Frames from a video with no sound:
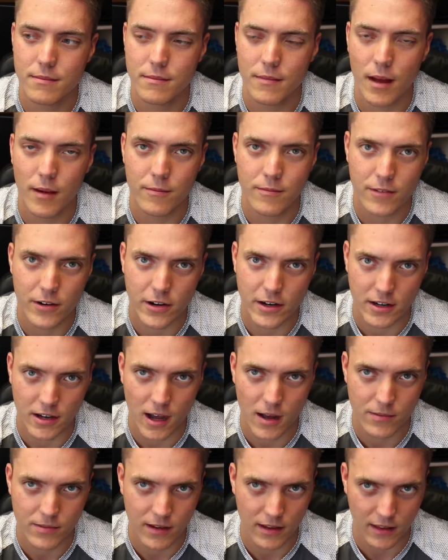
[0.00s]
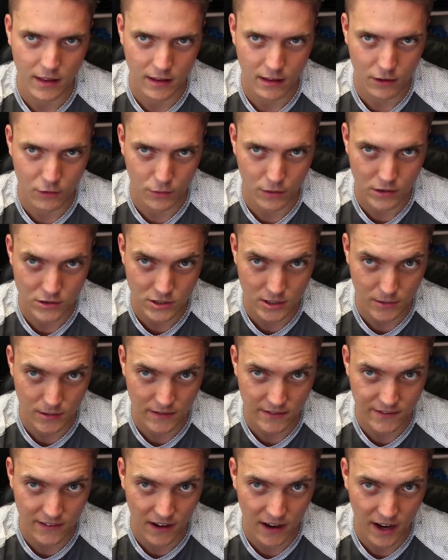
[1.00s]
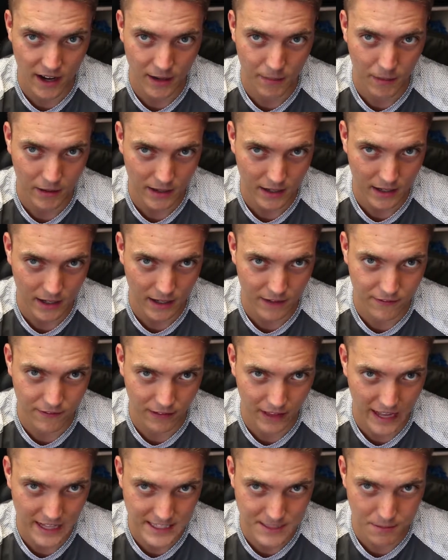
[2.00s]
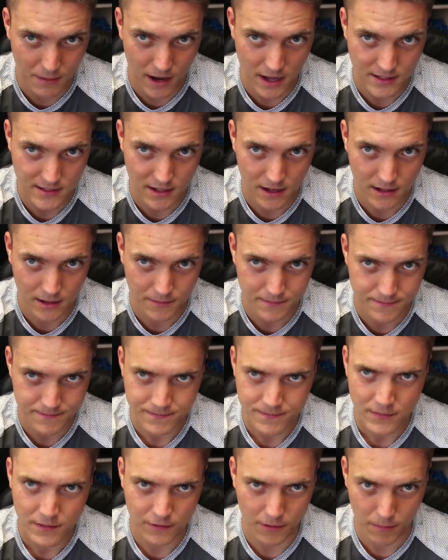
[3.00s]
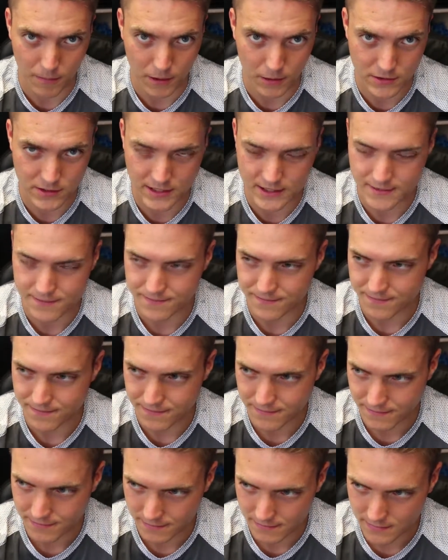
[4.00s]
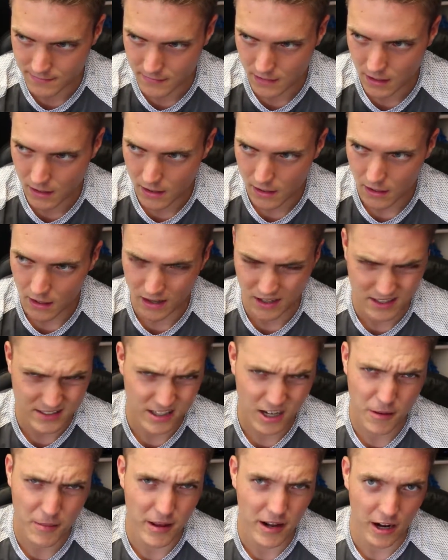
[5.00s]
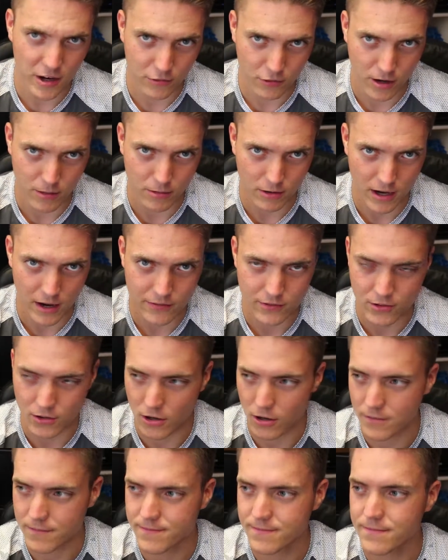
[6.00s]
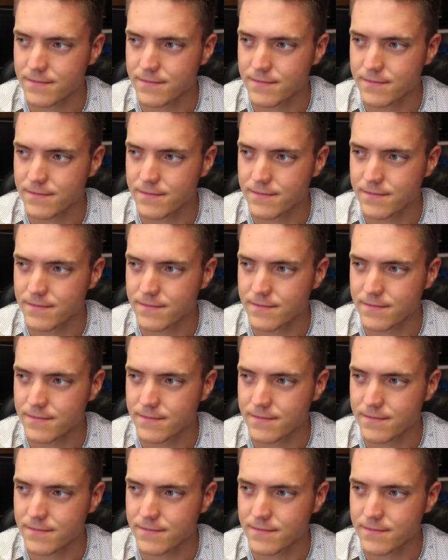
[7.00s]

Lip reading: very confident that these wheels are going to be fine. I'm not going to get any flat spots on them from melting. Because they are made out of rubber after all.